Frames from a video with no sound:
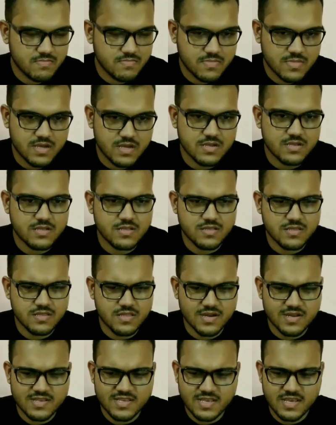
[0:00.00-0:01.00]
the
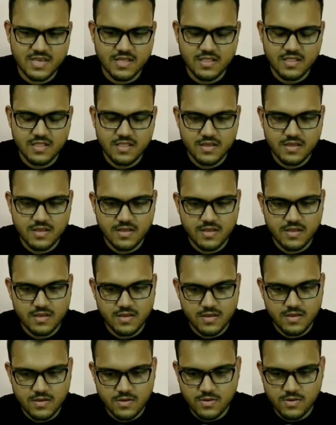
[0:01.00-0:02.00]
Darsil
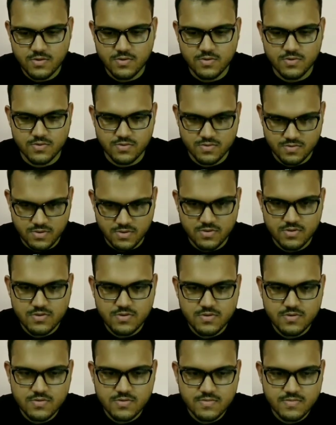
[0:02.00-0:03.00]
to